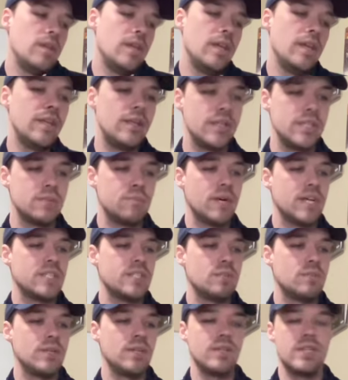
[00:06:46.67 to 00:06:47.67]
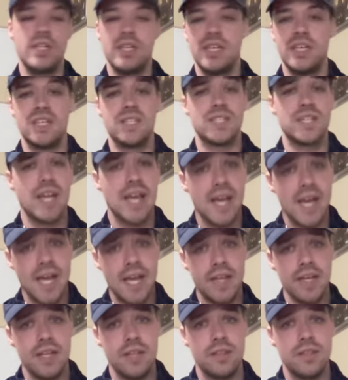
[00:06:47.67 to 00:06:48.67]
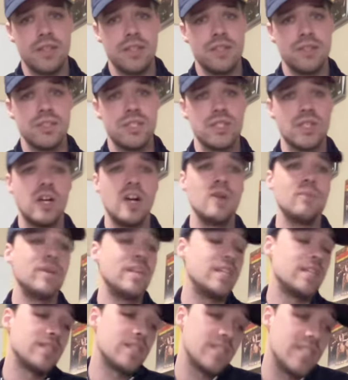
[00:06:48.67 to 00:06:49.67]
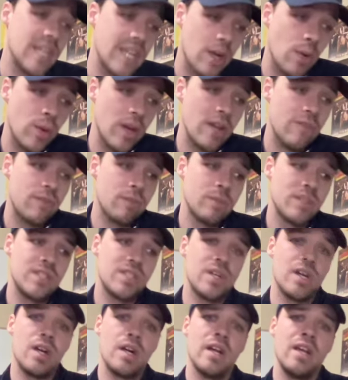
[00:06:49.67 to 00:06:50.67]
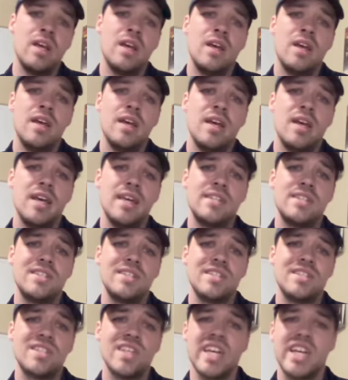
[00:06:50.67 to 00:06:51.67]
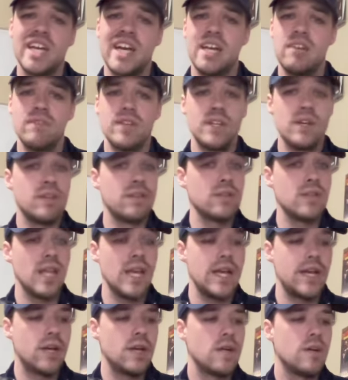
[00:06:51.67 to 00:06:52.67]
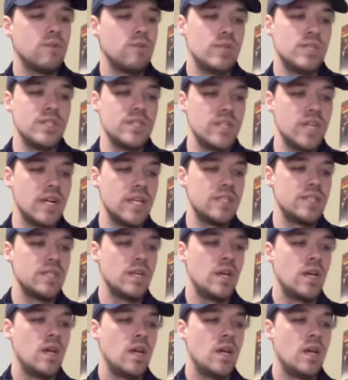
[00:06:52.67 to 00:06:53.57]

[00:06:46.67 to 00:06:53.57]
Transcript: in his best ability he doesn't add anything to the song but he doesn't take away from the song it's just like kind of another layer which is nice